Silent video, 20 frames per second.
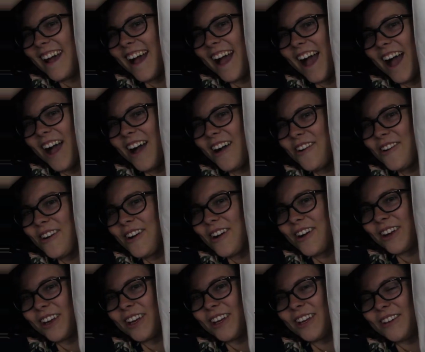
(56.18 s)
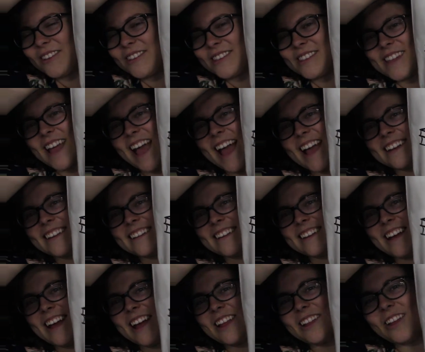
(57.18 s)
How cute is that?
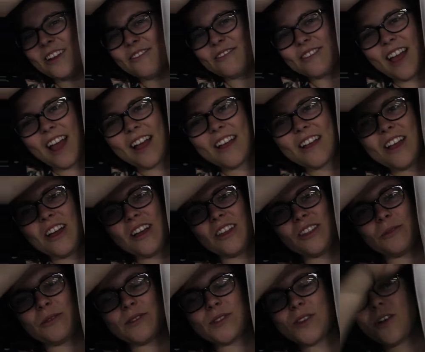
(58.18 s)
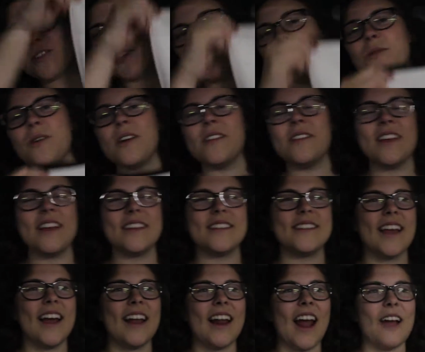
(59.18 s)
I love that. There was also one that
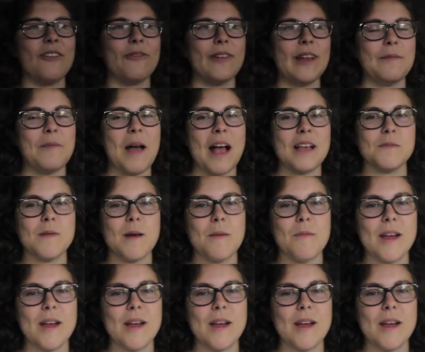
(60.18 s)
said I read past my